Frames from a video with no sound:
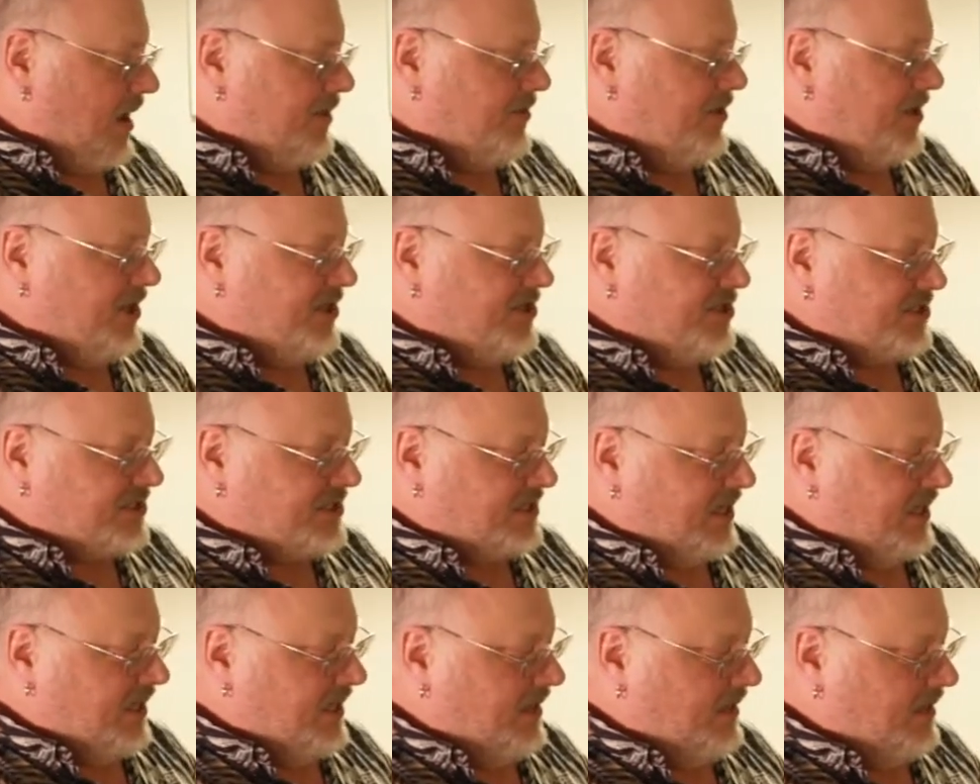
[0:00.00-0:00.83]
I'm going to
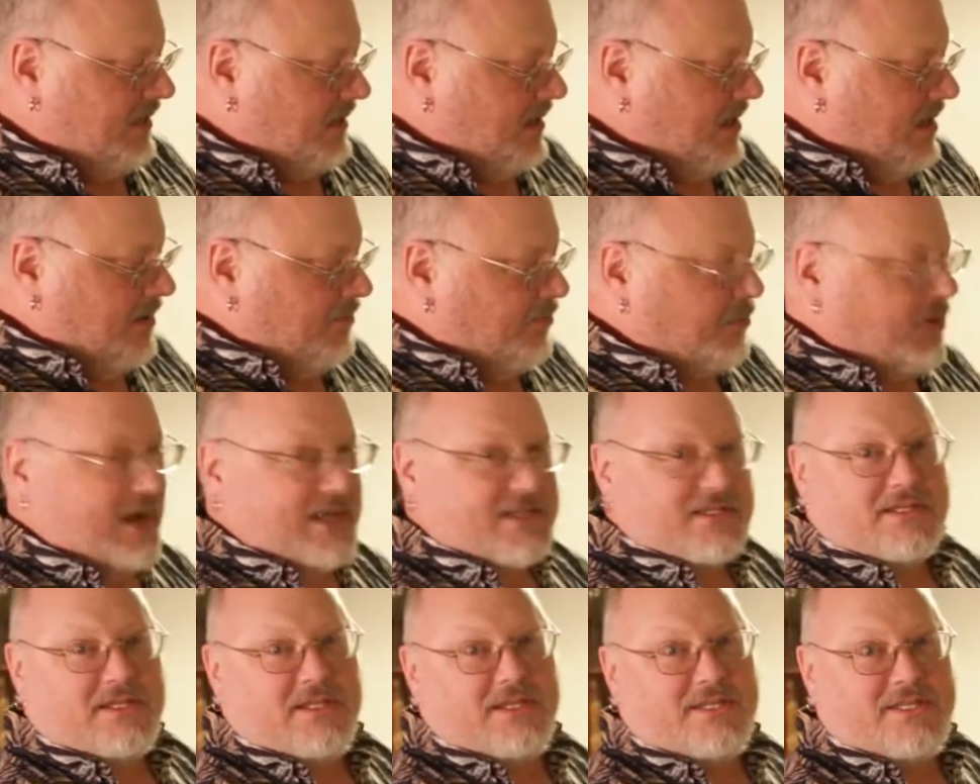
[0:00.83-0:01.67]
just
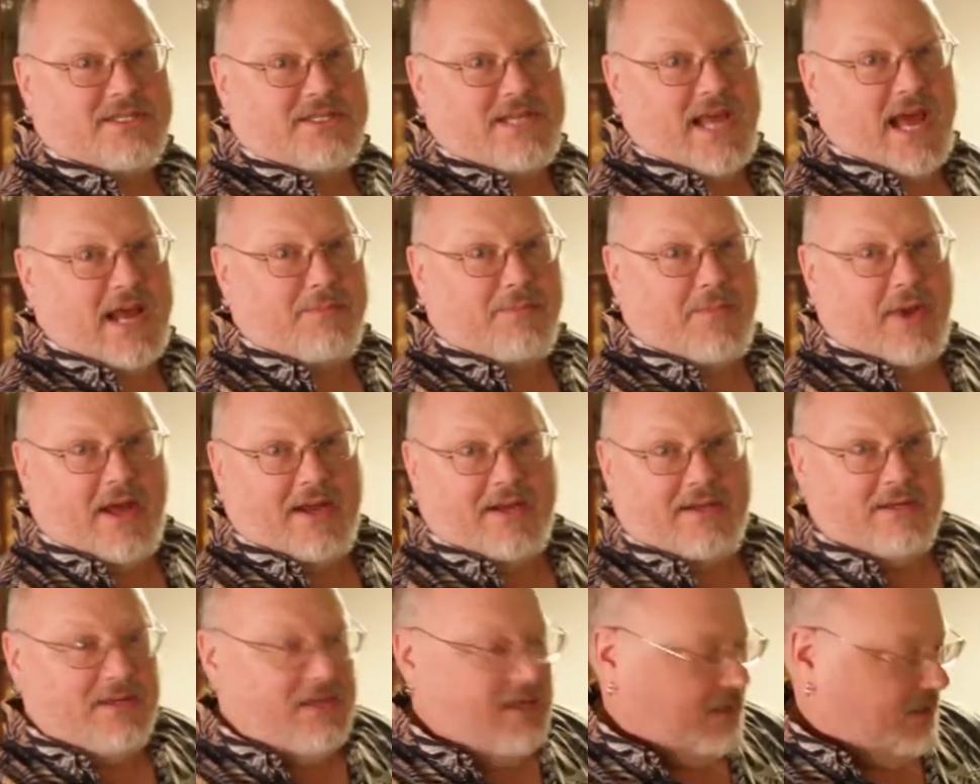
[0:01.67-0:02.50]
press the set
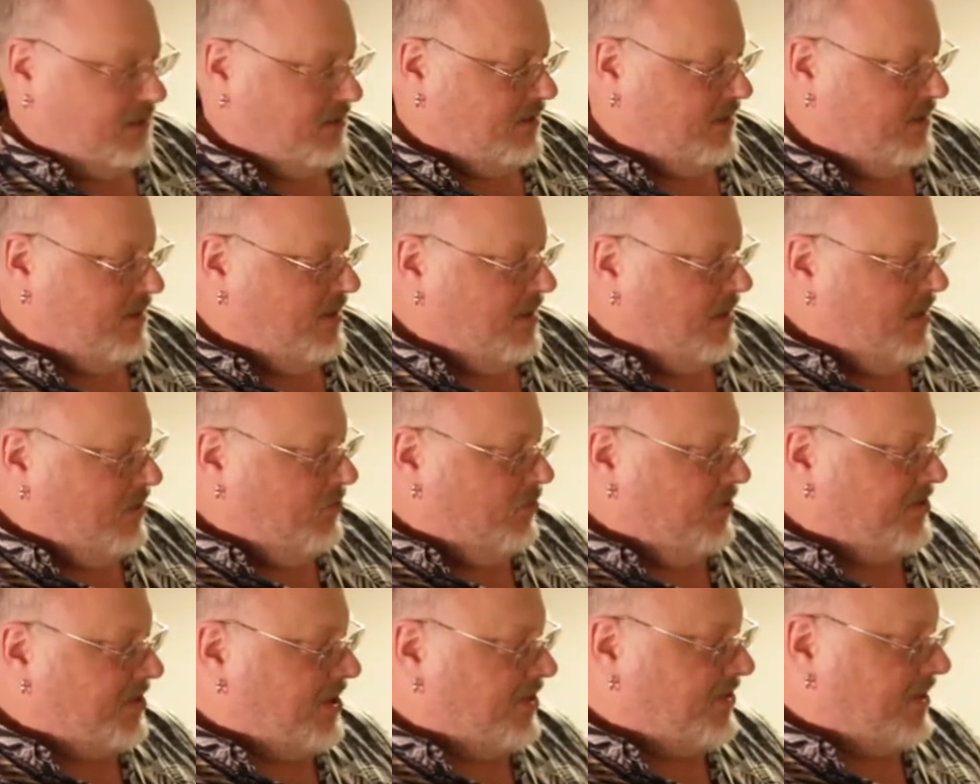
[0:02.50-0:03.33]
button
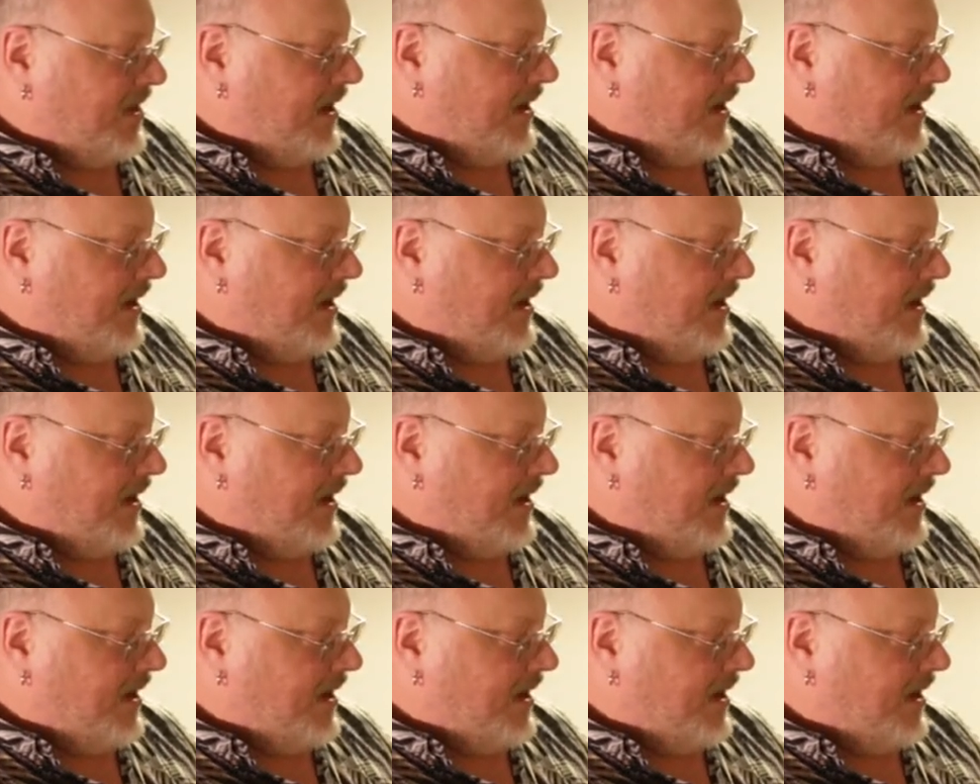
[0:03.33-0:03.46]
with it